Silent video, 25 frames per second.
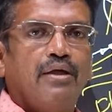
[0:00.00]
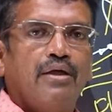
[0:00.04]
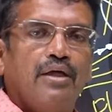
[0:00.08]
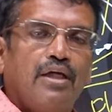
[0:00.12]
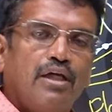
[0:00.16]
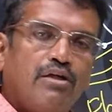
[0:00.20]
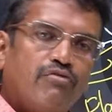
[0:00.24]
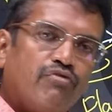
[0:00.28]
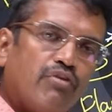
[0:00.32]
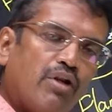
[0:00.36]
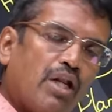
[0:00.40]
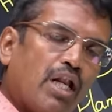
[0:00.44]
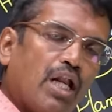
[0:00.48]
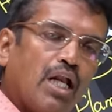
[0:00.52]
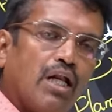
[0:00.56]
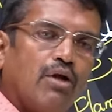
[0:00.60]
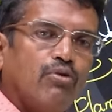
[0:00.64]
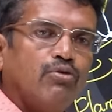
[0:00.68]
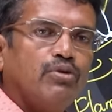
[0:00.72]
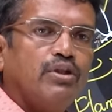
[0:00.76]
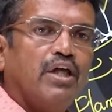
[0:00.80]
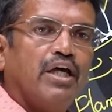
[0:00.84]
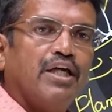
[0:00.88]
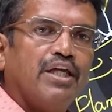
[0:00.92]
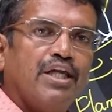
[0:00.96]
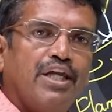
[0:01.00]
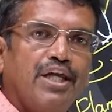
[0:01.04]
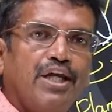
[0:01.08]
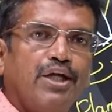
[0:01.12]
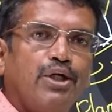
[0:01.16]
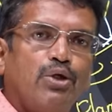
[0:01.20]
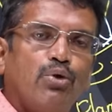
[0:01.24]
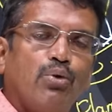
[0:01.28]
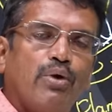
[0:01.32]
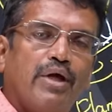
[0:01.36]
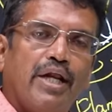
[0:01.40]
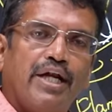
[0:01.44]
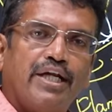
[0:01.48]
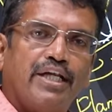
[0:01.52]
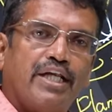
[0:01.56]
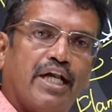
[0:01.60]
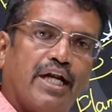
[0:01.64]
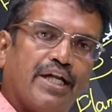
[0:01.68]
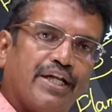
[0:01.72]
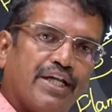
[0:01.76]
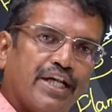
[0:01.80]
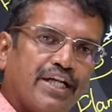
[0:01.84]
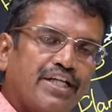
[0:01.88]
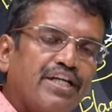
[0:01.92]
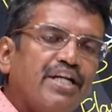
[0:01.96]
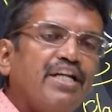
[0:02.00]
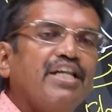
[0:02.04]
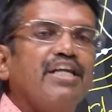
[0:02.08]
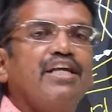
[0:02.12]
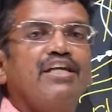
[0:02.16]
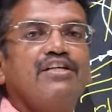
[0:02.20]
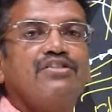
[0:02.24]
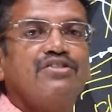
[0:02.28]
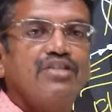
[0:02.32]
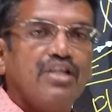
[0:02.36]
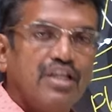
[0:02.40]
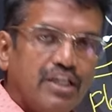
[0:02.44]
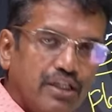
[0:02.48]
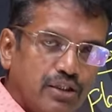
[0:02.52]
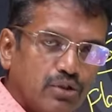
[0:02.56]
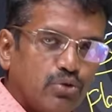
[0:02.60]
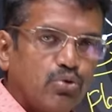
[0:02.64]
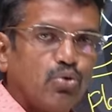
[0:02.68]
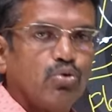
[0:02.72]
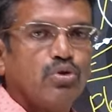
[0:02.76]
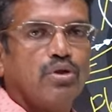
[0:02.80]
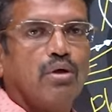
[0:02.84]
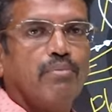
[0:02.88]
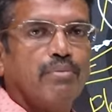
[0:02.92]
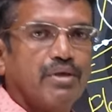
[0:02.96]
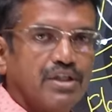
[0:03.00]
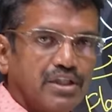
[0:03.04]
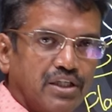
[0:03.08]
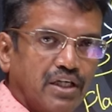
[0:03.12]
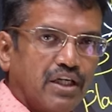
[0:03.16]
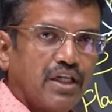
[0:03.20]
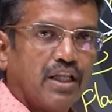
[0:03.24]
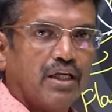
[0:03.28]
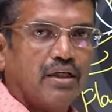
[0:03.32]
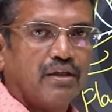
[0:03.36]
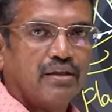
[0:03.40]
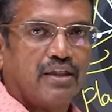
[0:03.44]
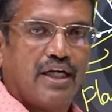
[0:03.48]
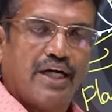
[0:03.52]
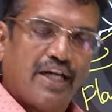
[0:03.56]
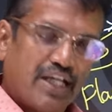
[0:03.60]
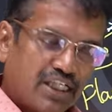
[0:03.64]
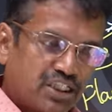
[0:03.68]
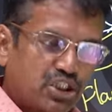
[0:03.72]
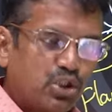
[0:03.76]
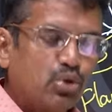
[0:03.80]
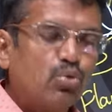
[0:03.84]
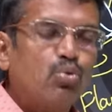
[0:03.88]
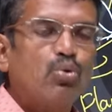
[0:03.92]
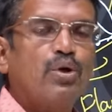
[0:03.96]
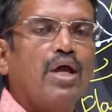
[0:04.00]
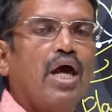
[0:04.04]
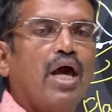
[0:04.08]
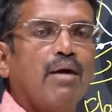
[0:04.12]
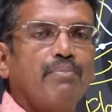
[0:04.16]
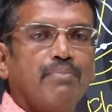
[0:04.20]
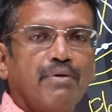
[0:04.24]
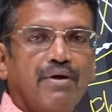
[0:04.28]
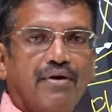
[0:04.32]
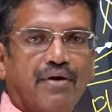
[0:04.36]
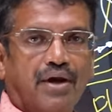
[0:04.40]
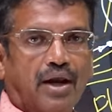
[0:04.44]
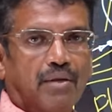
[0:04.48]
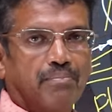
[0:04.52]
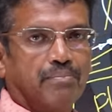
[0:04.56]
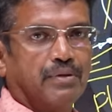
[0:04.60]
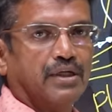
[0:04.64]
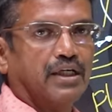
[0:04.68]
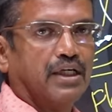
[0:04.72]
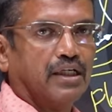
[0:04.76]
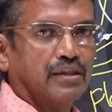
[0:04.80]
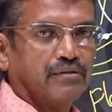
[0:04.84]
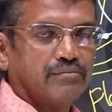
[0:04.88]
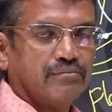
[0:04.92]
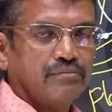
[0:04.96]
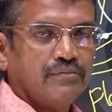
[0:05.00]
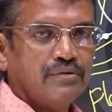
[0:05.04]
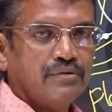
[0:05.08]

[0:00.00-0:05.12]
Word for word: it will allow the heat to get conducted easily through the material. Conduction could happen rapidly.